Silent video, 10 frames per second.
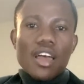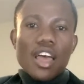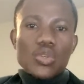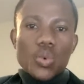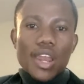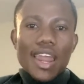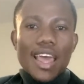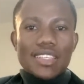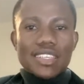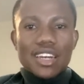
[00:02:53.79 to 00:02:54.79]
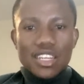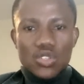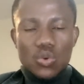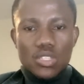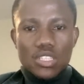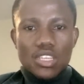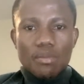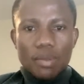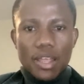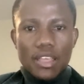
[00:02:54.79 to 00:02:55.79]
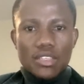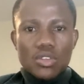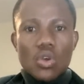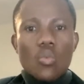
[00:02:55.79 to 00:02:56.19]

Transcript: as well as resources in place